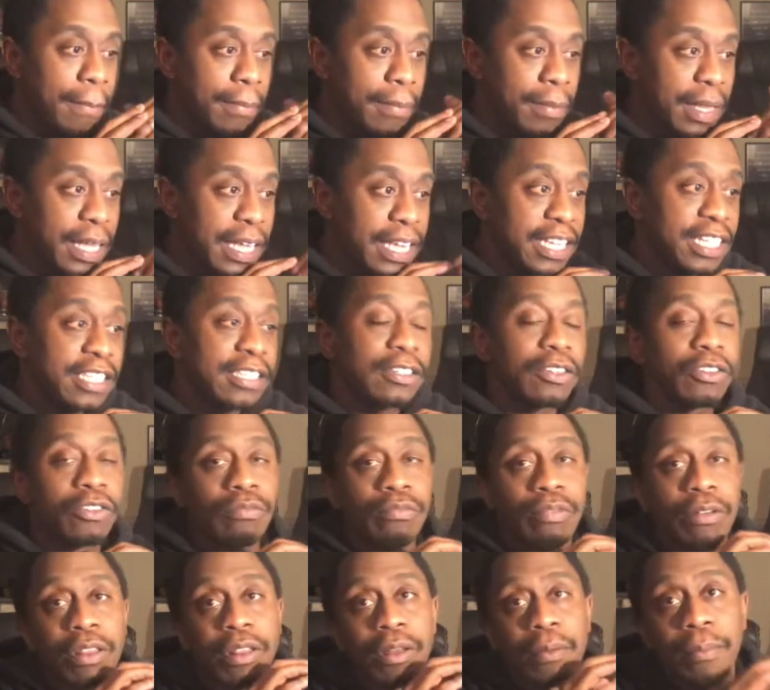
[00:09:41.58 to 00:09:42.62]
his little
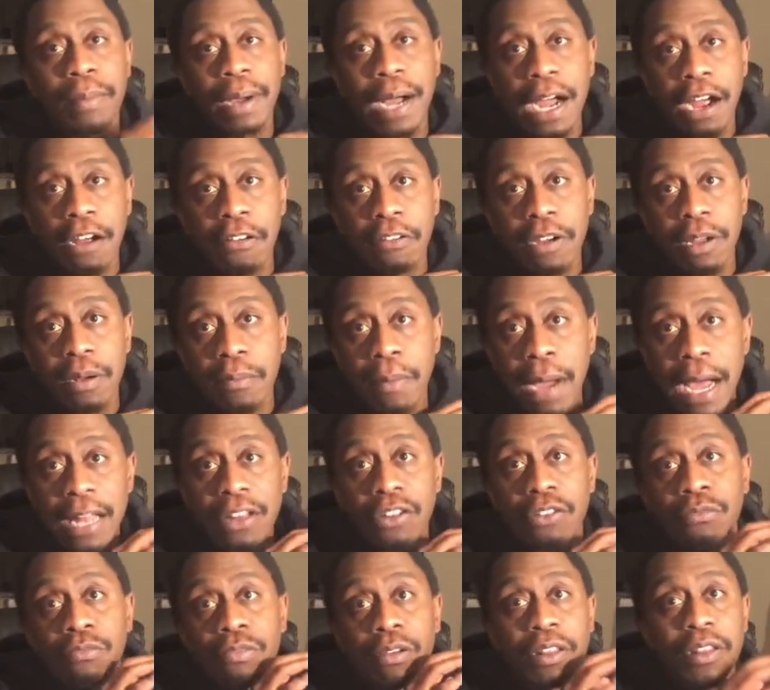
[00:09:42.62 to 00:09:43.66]
brother Byron, my
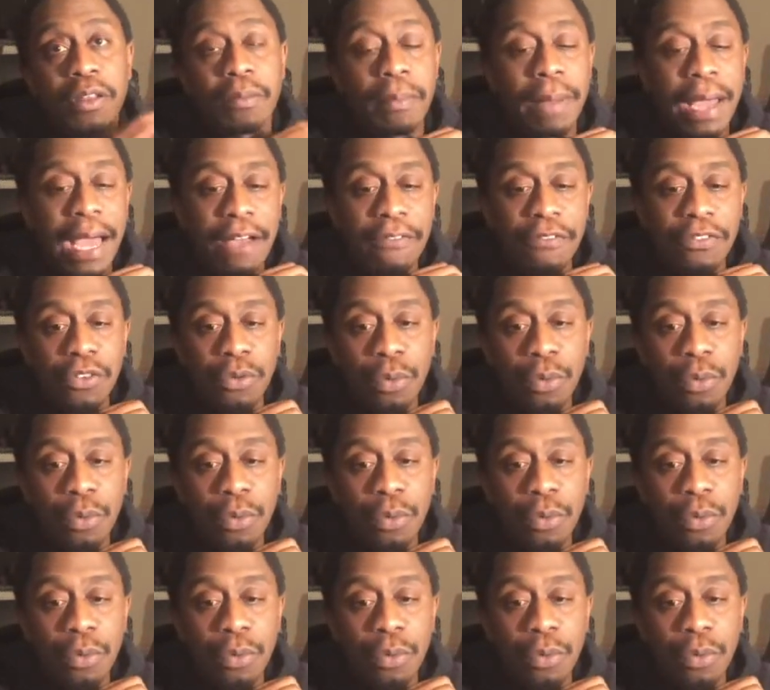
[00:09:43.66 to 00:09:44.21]
little brother Matthew,